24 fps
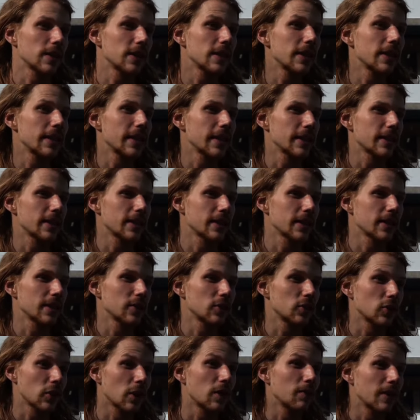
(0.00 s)
see this
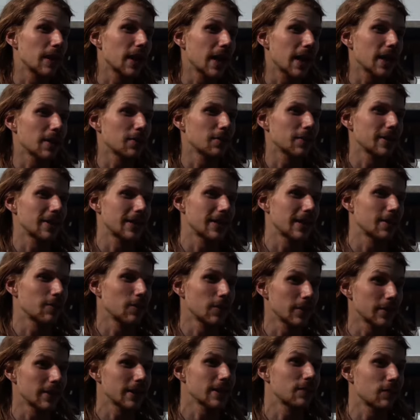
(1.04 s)
in German language, they
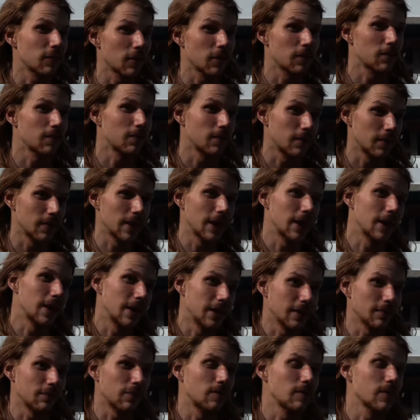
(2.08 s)
want this from
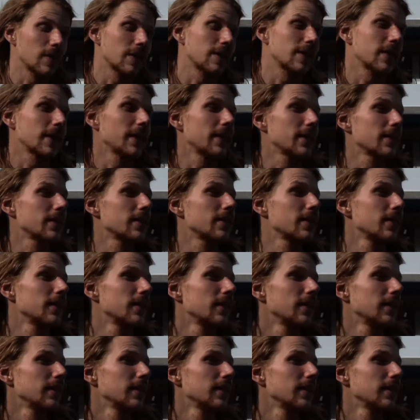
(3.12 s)
the States.